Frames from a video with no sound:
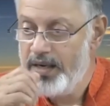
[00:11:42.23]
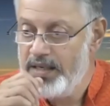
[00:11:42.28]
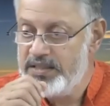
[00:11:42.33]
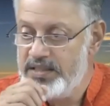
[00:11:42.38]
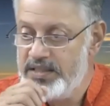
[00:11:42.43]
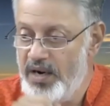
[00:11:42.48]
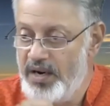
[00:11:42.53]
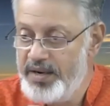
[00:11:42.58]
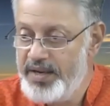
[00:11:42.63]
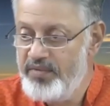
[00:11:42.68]

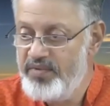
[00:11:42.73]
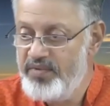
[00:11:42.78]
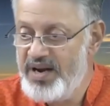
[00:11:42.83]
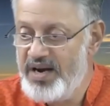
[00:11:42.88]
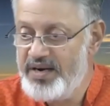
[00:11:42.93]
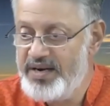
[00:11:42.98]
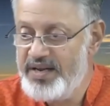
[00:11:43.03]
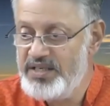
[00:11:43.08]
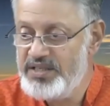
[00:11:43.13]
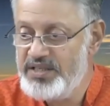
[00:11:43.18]
It's not even
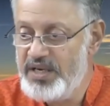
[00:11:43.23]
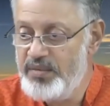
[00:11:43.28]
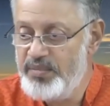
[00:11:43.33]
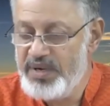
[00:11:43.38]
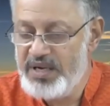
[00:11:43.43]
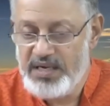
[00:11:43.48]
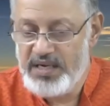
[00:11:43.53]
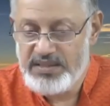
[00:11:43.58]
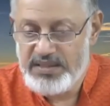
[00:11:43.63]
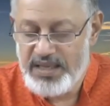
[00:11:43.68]
attention,
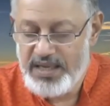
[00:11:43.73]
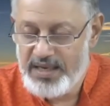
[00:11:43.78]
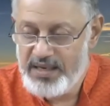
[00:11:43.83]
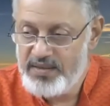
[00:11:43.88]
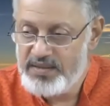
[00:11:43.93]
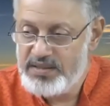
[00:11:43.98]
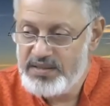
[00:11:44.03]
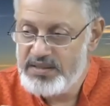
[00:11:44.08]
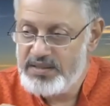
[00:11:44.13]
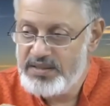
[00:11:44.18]
because
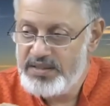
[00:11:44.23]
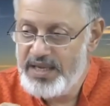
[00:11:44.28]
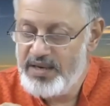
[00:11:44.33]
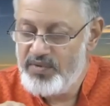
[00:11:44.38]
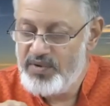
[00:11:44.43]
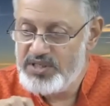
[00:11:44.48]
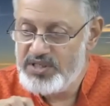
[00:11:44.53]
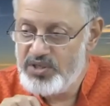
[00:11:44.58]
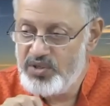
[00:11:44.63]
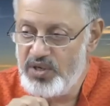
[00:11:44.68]
there
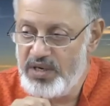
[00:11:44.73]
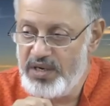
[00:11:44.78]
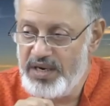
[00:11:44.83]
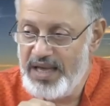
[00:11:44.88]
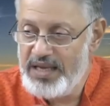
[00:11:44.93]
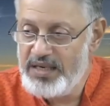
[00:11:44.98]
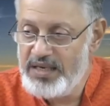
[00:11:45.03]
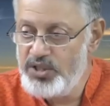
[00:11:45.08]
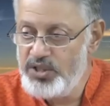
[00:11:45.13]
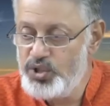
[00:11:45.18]
was
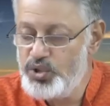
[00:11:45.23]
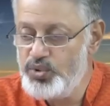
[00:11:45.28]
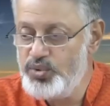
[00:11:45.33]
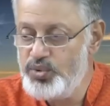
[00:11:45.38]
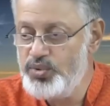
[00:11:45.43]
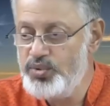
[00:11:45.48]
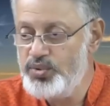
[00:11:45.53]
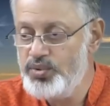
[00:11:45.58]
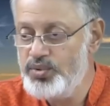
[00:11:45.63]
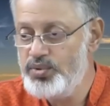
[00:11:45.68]
none
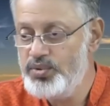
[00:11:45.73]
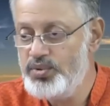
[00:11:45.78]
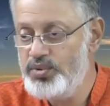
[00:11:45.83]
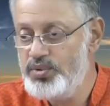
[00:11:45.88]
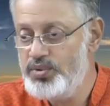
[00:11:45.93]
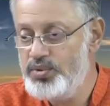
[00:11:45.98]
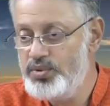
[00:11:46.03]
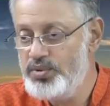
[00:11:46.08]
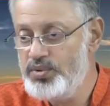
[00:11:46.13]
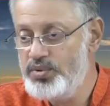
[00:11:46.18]
to
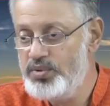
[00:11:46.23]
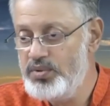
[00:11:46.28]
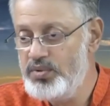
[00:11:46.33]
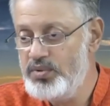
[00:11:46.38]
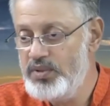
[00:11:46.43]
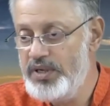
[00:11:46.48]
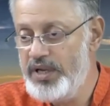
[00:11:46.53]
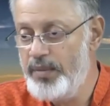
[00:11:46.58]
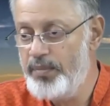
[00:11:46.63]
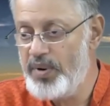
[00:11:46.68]

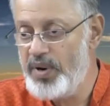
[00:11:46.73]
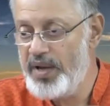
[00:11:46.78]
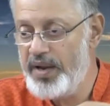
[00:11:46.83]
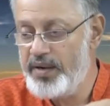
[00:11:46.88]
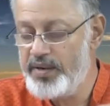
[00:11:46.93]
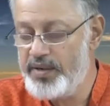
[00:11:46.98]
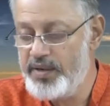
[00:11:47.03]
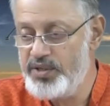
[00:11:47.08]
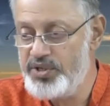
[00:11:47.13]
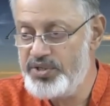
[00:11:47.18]
deploy
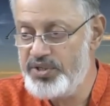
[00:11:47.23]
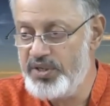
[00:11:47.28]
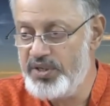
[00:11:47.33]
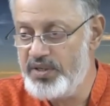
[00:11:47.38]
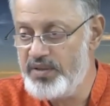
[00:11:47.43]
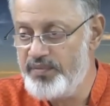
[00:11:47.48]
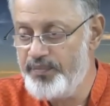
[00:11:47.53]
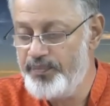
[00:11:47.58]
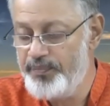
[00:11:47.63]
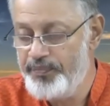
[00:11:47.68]
attention.
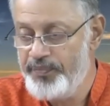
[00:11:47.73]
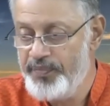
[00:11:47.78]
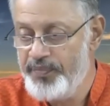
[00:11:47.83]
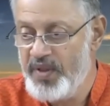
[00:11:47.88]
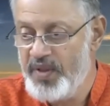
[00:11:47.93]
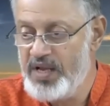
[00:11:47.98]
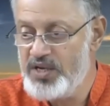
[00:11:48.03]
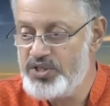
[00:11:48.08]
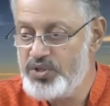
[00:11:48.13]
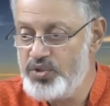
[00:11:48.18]

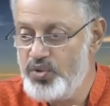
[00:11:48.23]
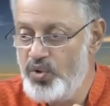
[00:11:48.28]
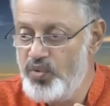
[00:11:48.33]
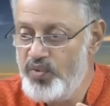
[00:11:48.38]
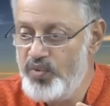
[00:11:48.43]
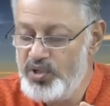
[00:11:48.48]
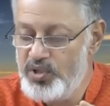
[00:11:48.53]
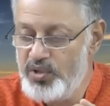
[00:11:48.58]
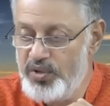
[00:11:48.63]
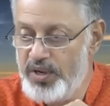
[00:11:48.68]
There is no
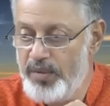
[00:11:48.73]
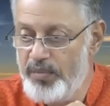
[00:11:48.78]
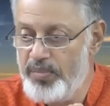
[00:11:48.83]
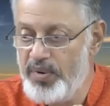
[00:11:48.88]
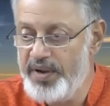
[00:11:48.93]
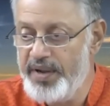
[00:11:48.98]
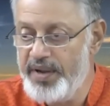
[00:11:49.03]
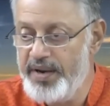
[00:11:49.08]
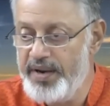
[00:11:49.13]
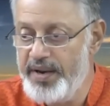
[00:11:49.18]
one to
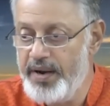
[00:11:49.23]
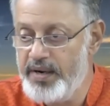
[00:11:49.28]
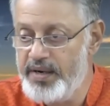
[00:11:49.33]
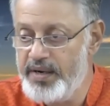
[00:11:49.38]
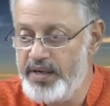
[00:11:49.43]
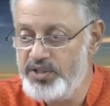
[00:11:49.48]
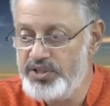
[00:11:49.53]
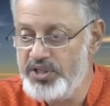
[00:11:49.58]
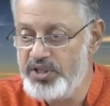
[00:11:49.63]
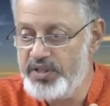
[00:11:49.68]
deploy any
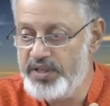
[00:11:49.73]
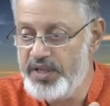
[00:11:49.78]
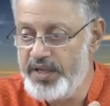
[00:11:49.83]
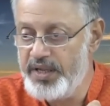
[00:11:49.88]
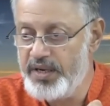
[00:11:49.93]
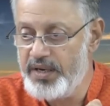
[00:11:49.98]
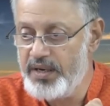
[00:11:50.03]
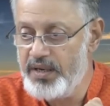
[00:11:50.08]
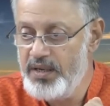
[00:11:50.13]
attention there.